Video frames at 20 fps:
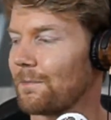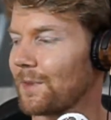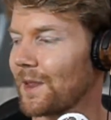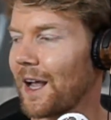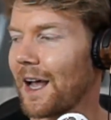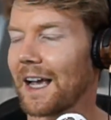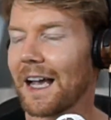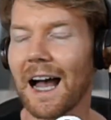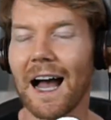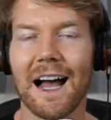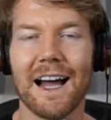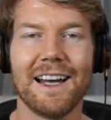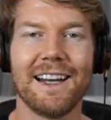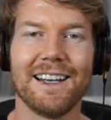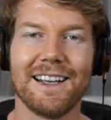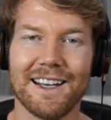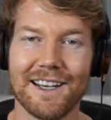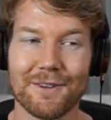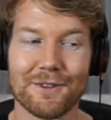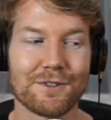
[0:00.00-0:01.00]
Like,
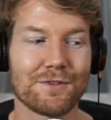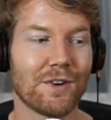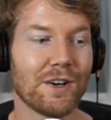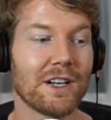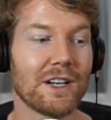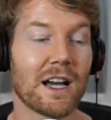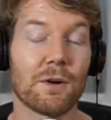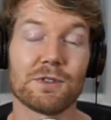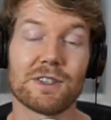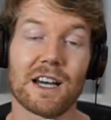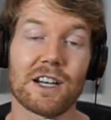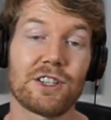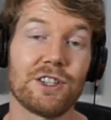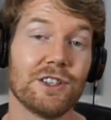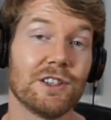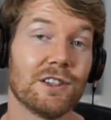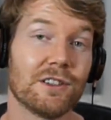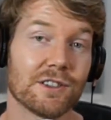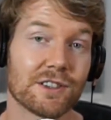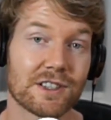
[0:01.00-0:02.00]
it was funny. I was actually a
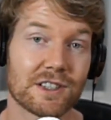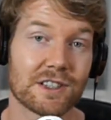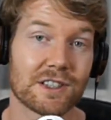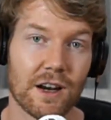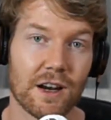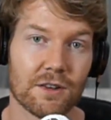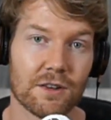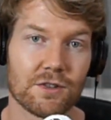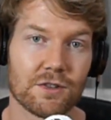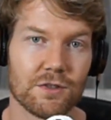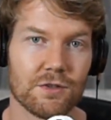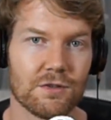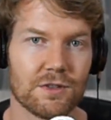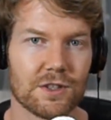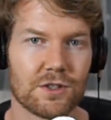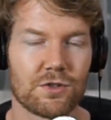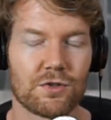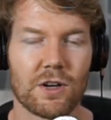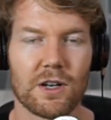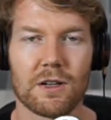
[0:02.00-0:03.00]
little scared to do
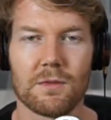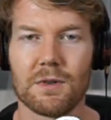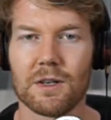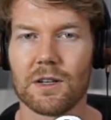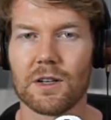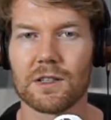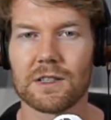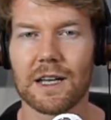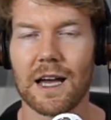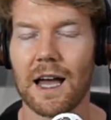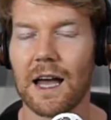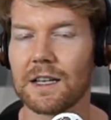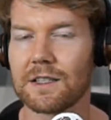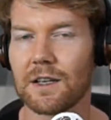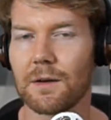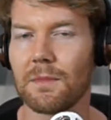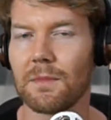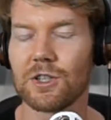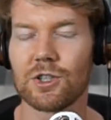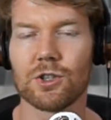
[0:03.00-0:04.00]
this training because, as
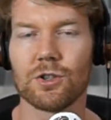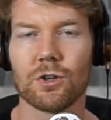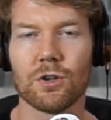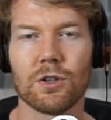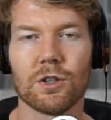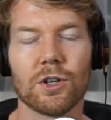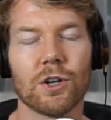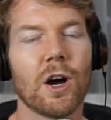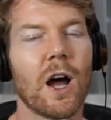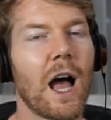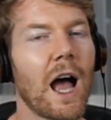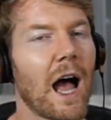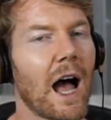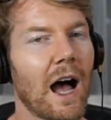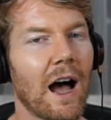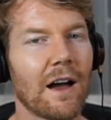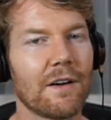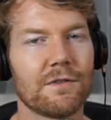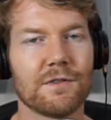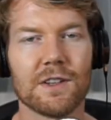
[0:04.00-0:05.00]
I mentioned earlier,
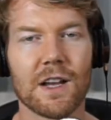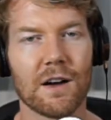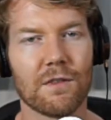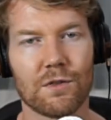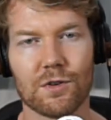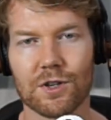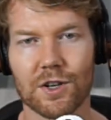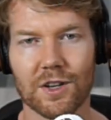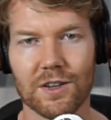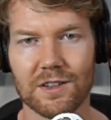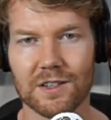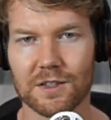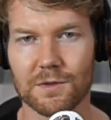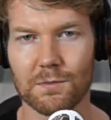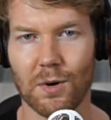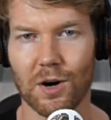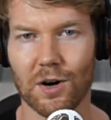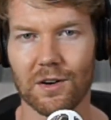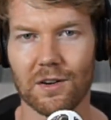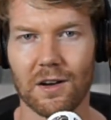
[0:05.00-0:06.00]
I've never done this
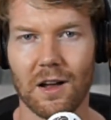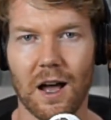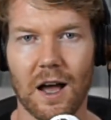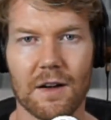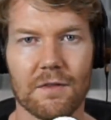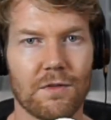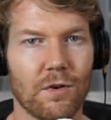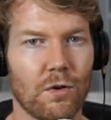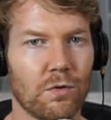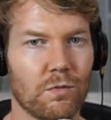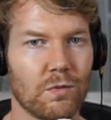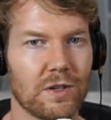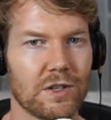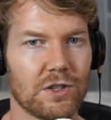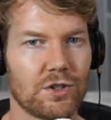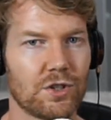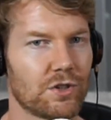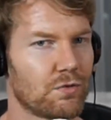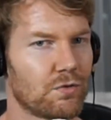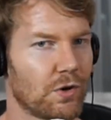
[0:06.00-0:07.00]
part. I've only
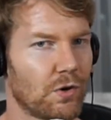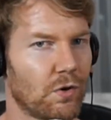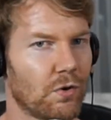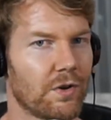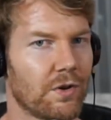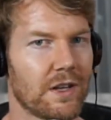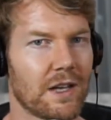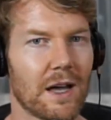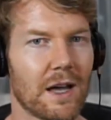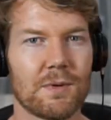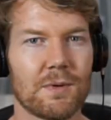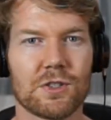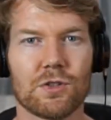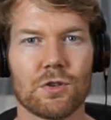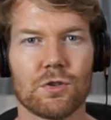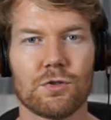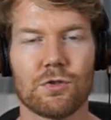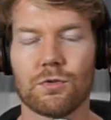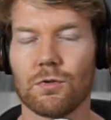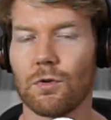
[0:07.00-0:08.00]
just recorded the
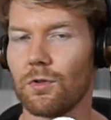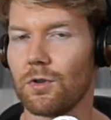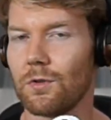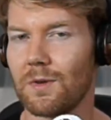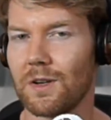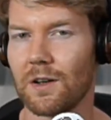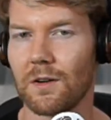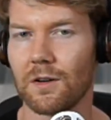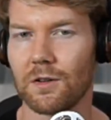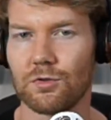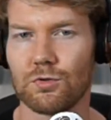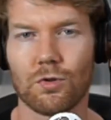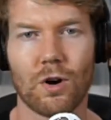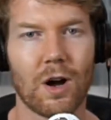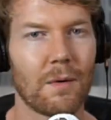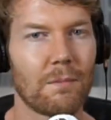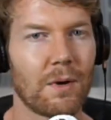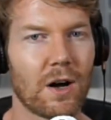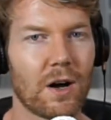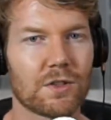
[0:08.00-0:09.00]
episode, throw them in a
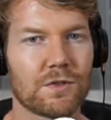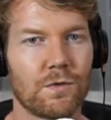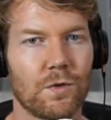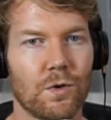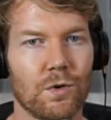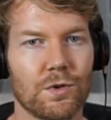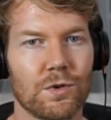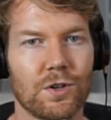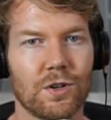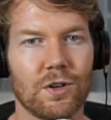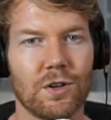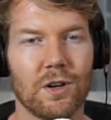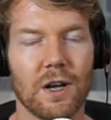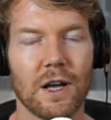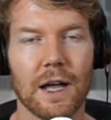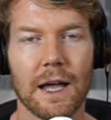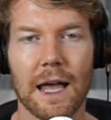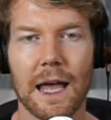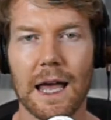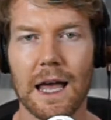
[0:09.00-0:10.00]
Dropbox folder,
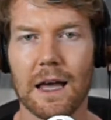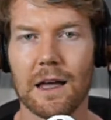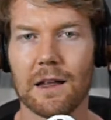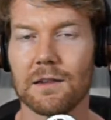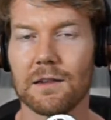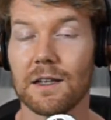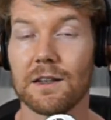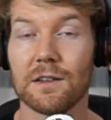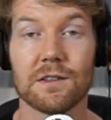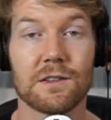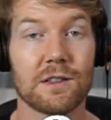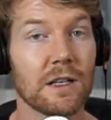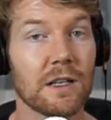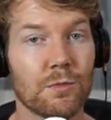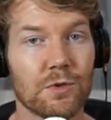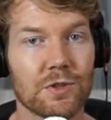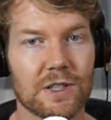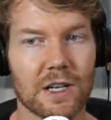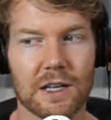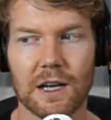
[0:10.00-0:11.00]
and then the team
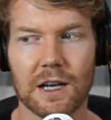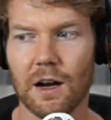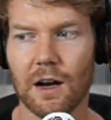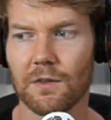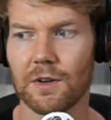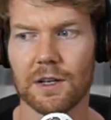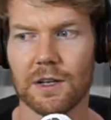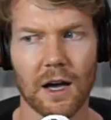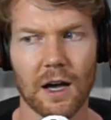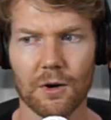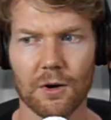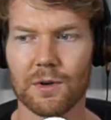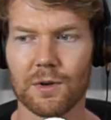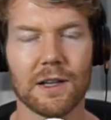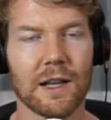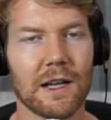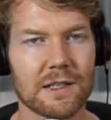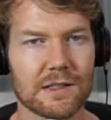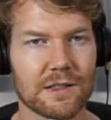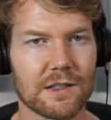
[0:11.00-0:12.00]
would take care of it. Now I
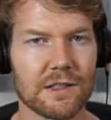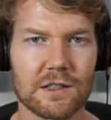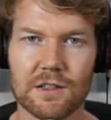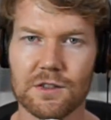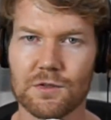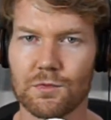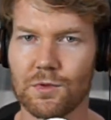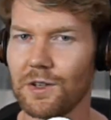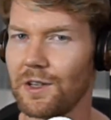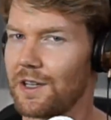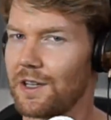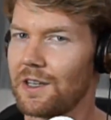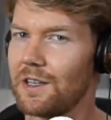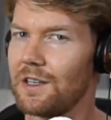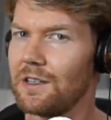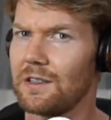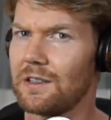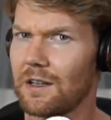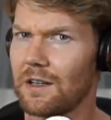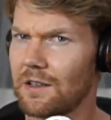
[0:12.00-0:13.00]
realize this is really
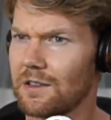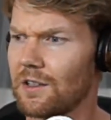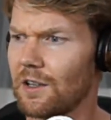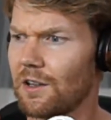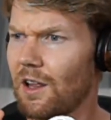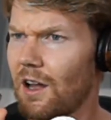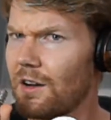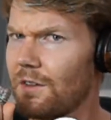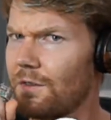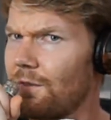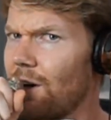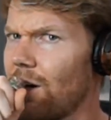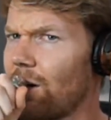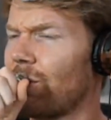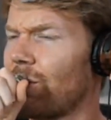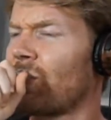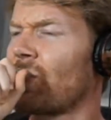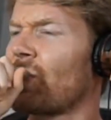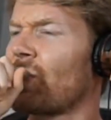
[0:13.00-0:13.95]
easy and it's a lot of fun.